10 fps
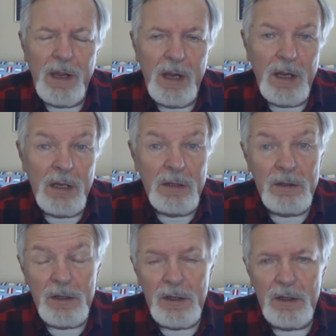
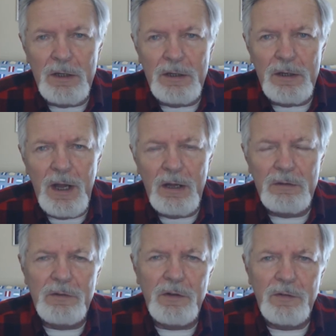And
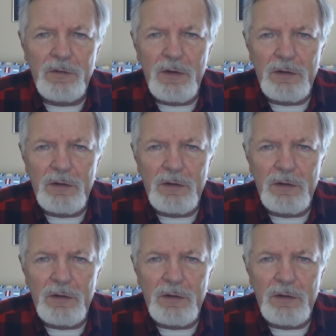I'll just